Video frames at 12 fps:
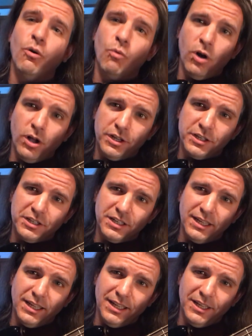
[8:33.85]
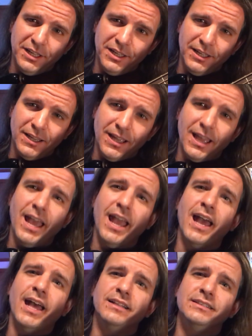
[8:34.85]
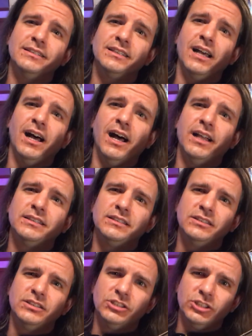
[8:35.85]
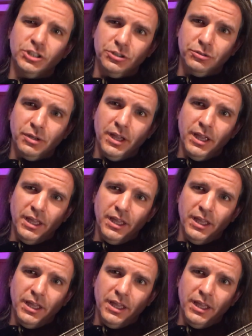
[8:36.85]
one E and a two